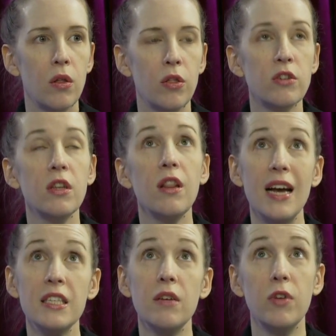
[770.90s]
there's
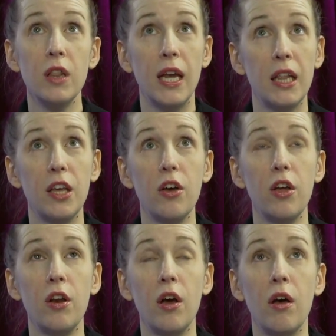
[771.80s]
less of a
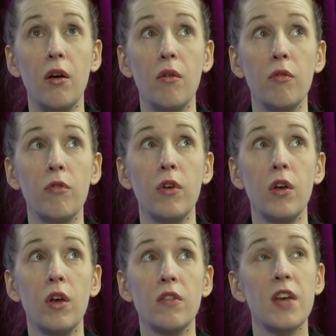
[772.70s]
likelihood of
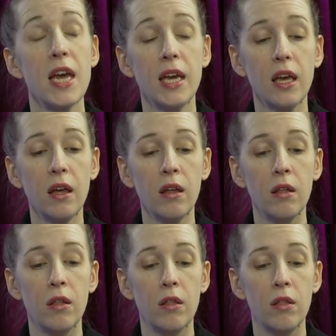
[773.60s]
taking
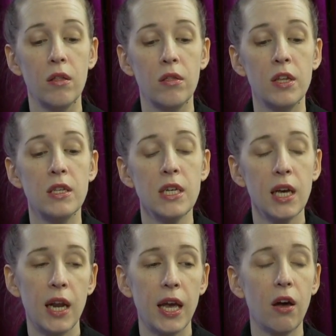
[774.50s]
the
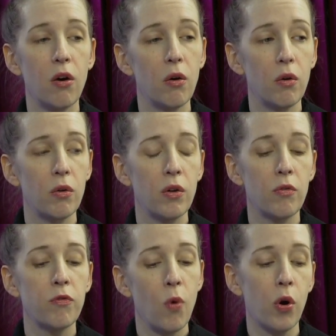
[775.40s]
DNA code
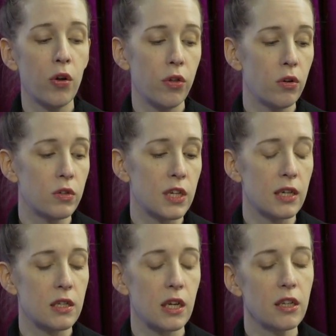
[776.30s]
for those
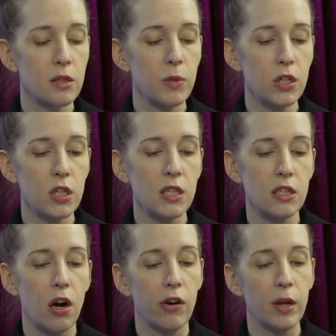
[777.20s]
extinct species
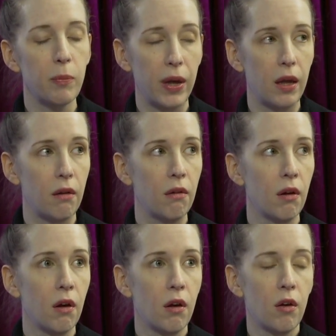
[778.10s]
that's already been
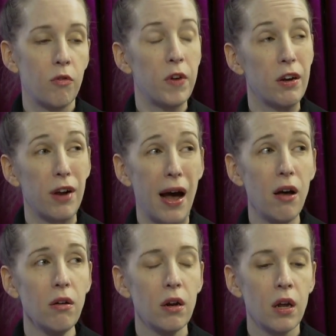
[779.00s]
figured
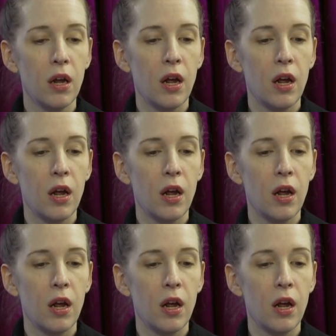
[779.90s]
out.